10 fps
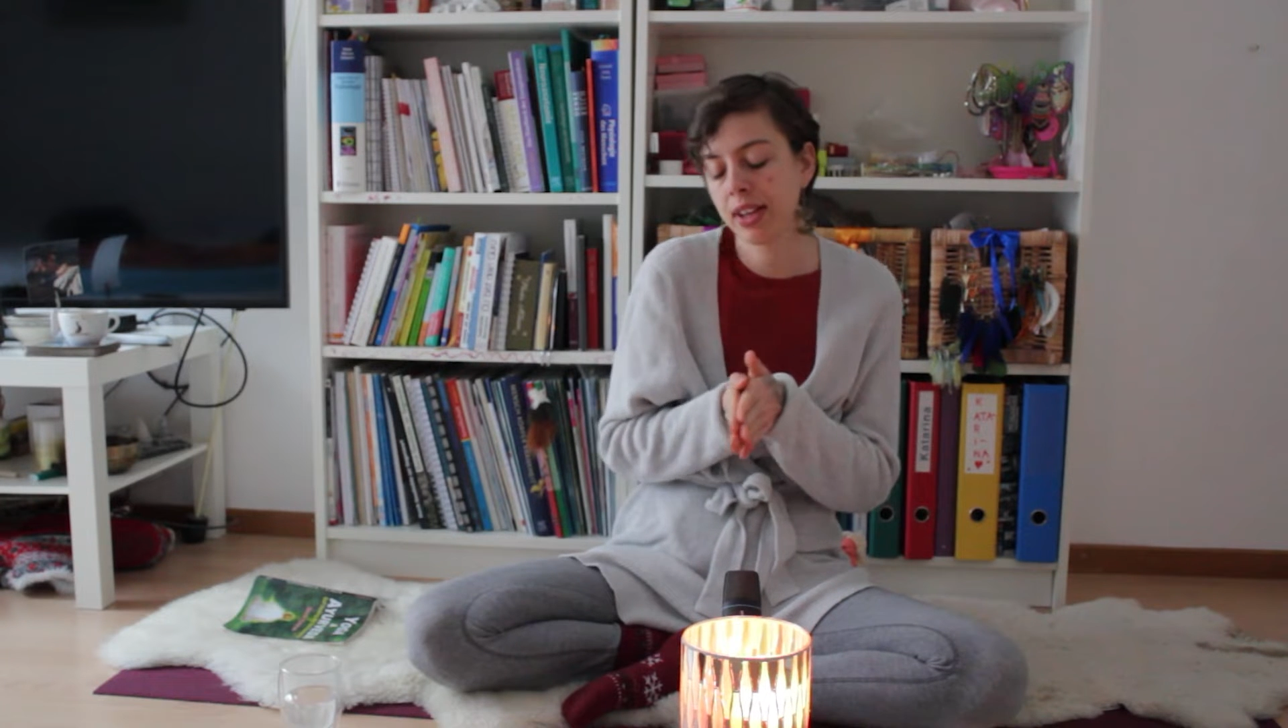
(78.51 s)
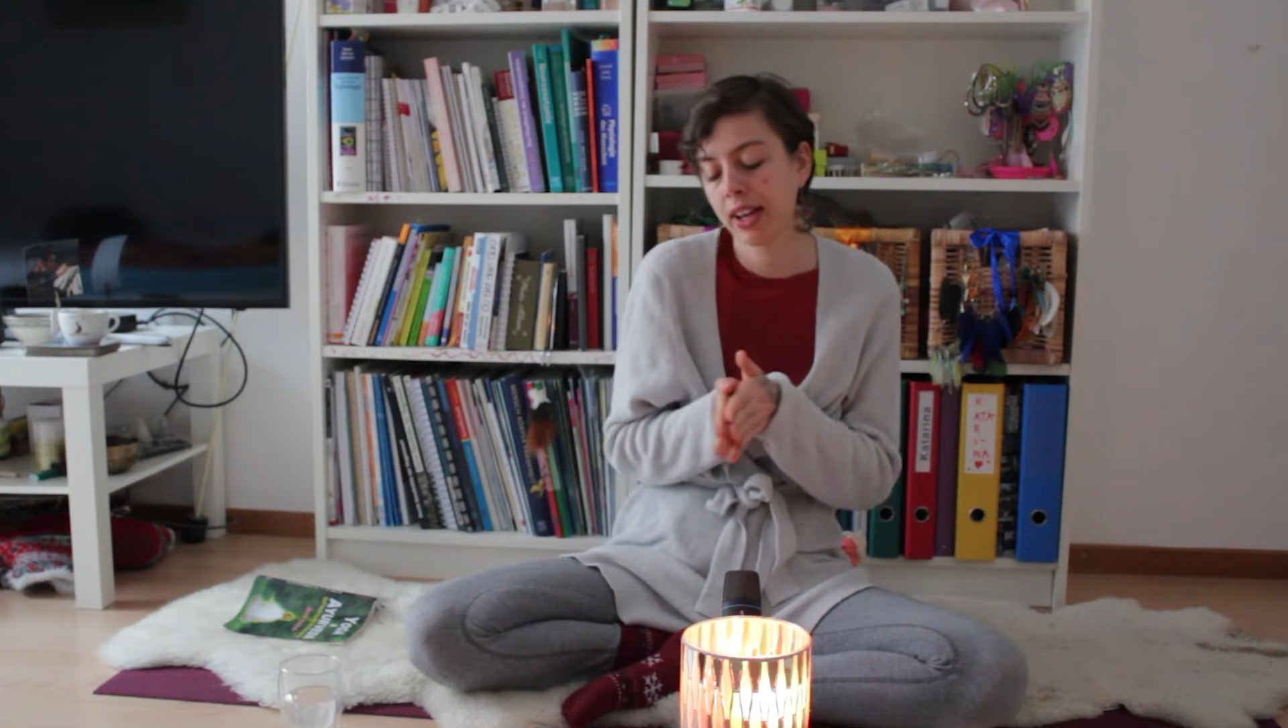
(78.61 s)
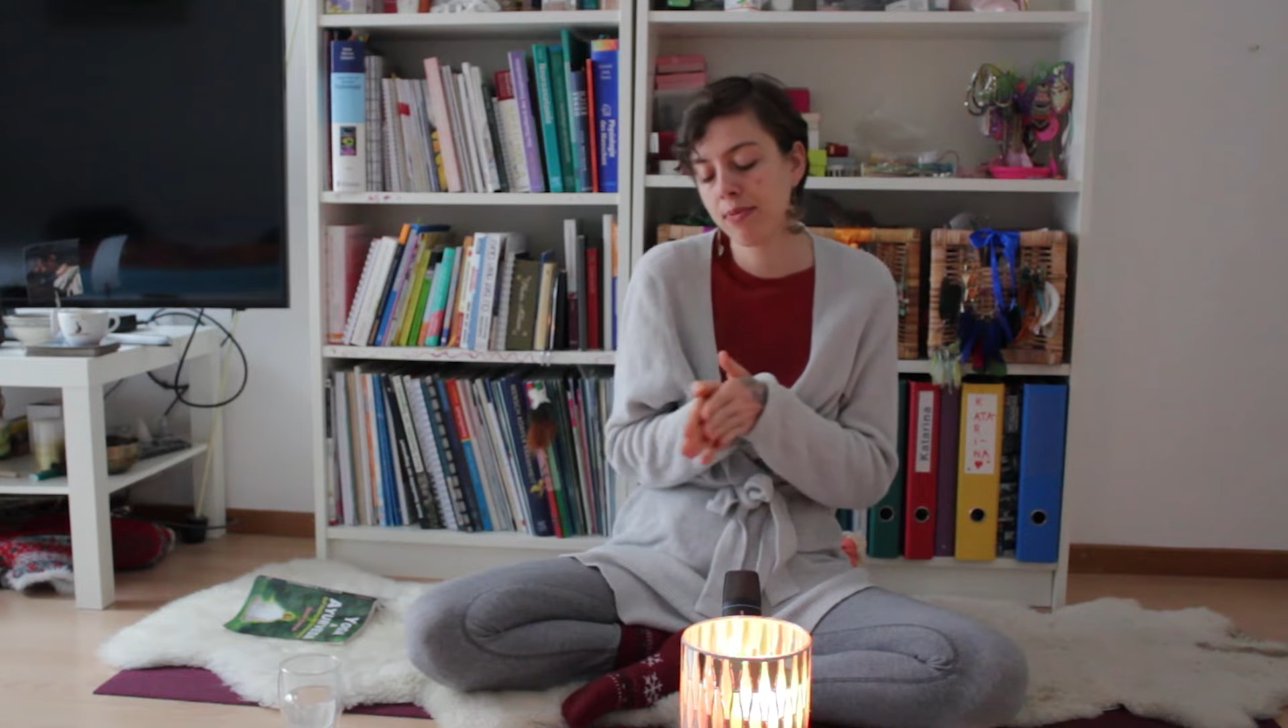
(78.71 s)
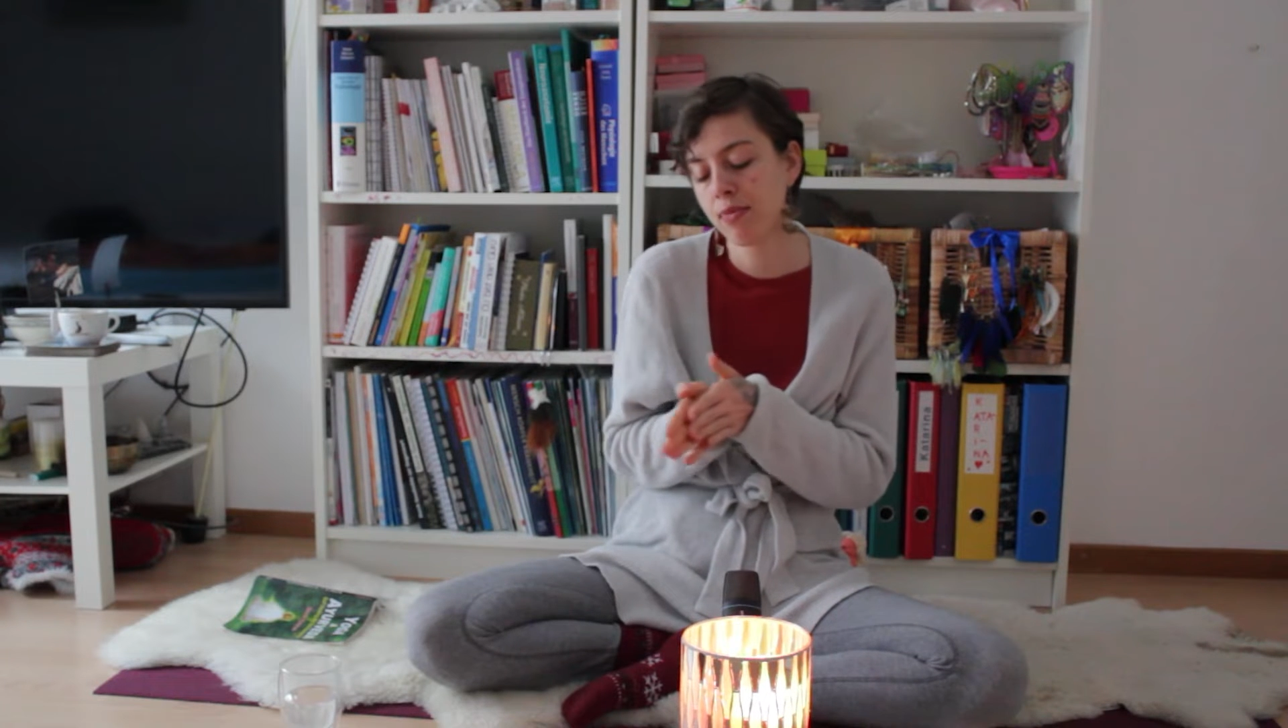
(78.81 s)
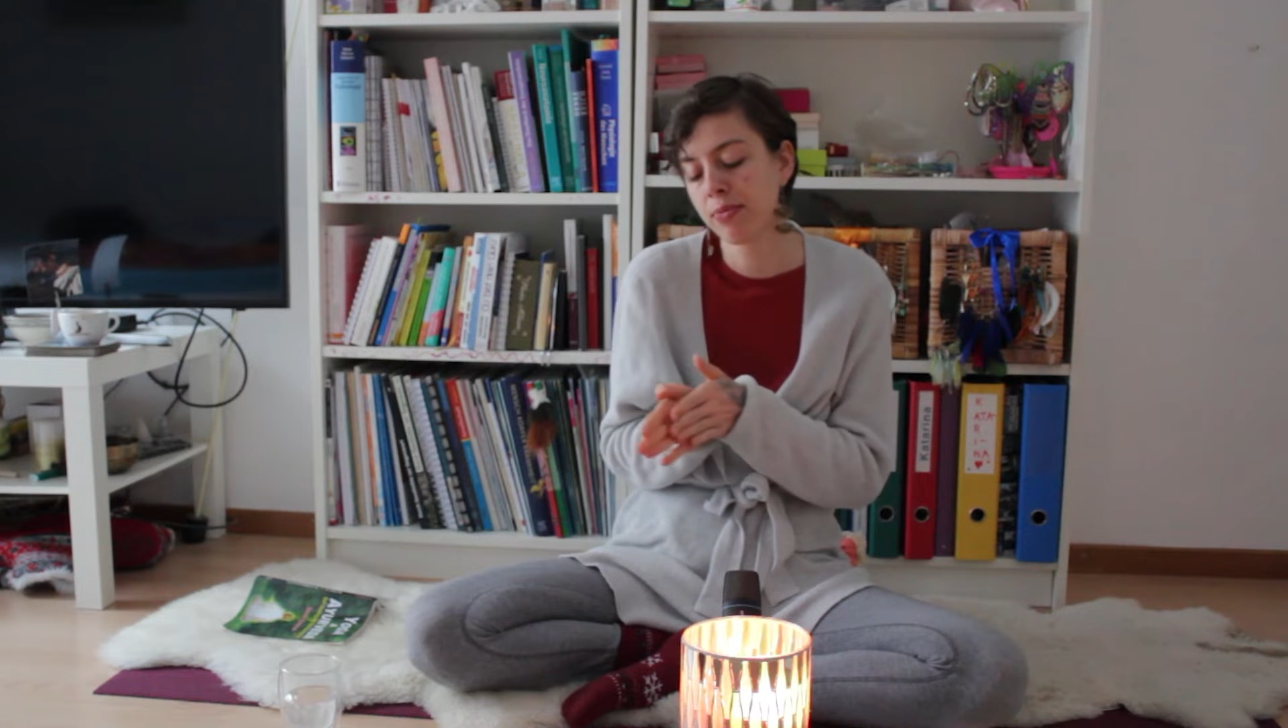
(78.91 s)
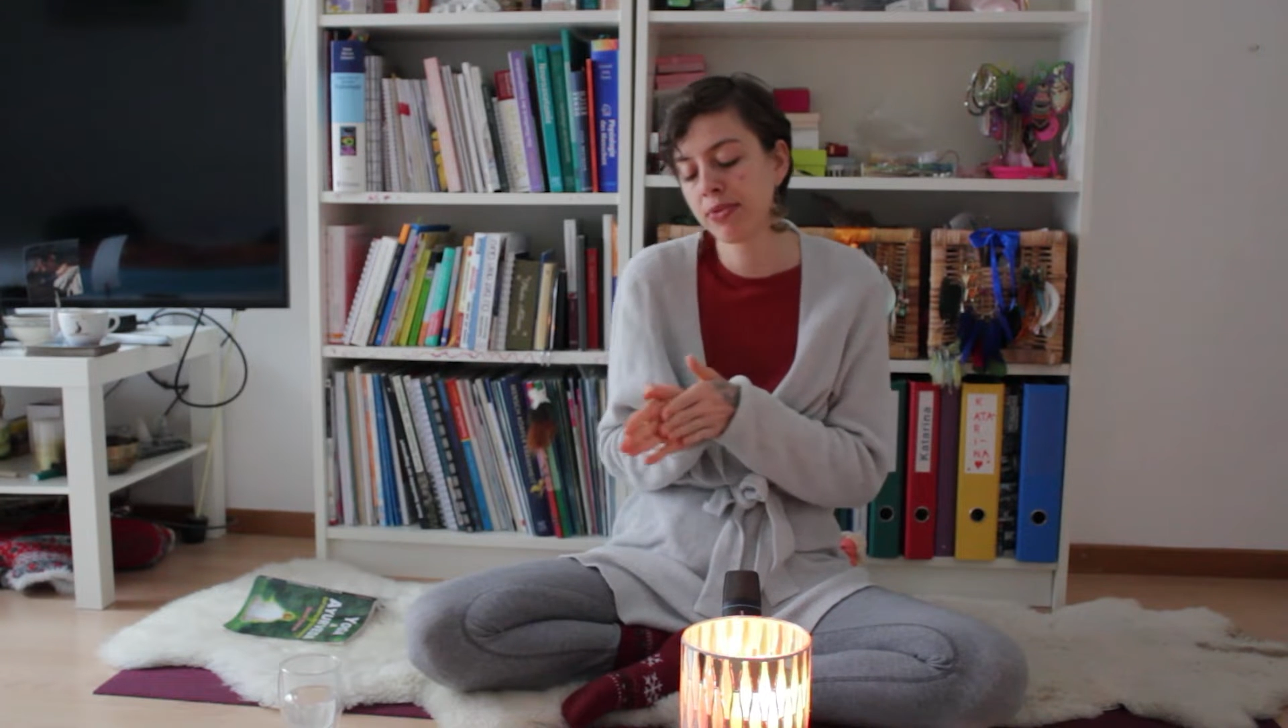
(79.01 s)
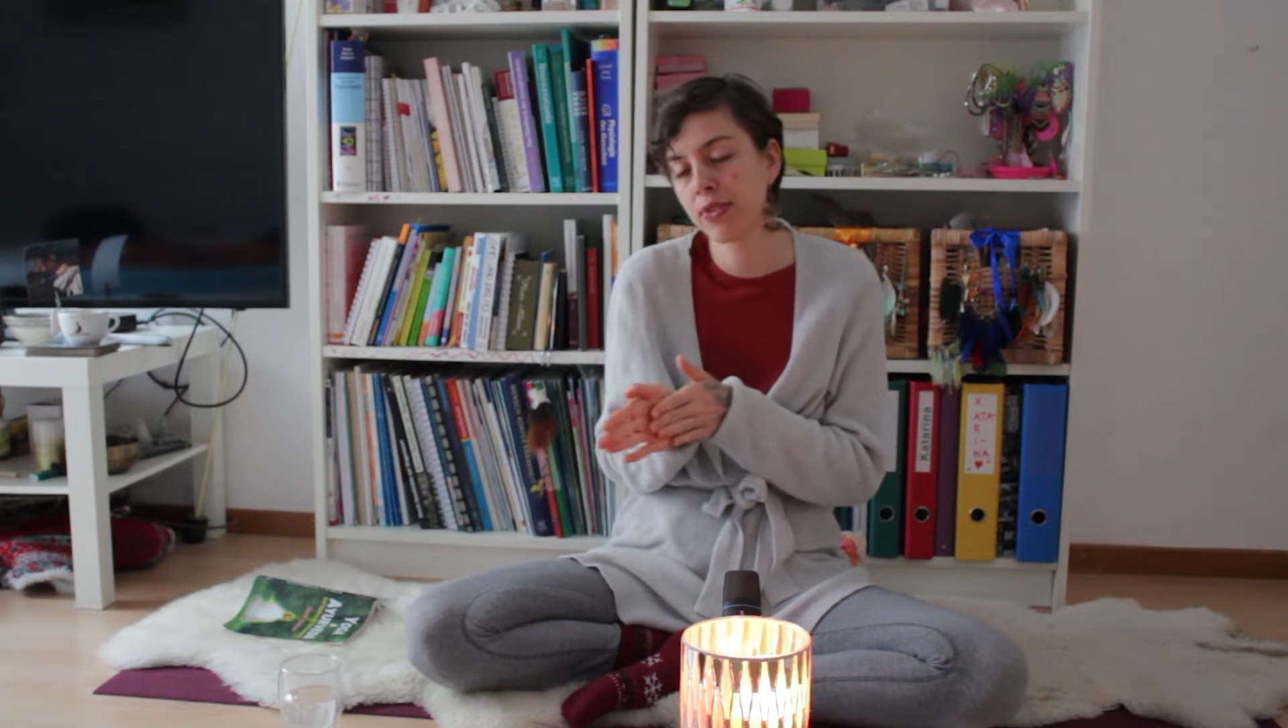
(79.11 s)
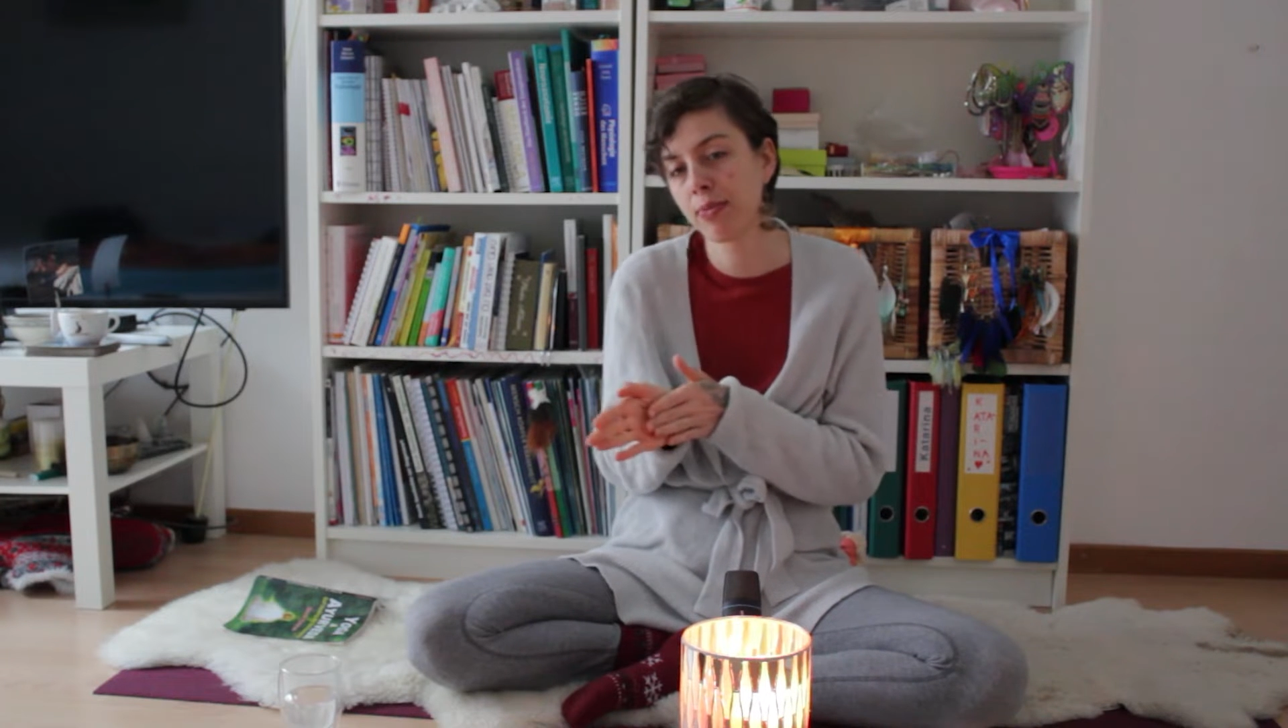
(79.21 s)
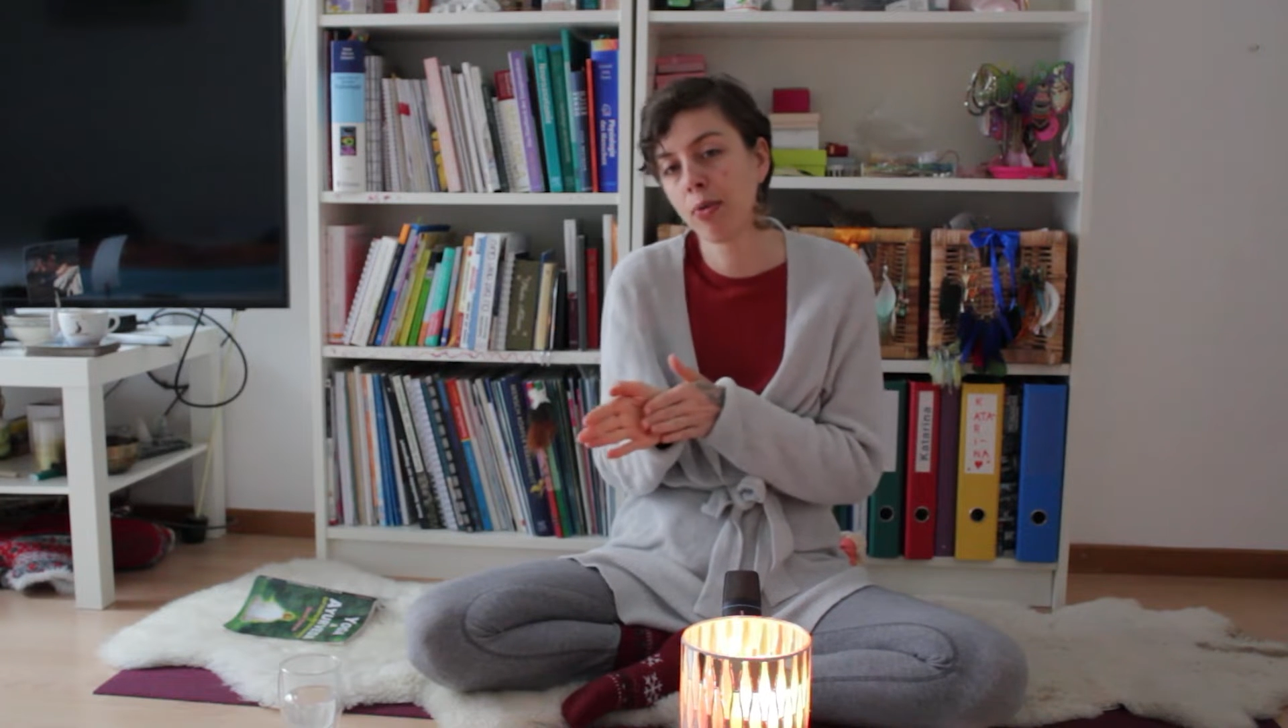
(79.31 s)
like moves from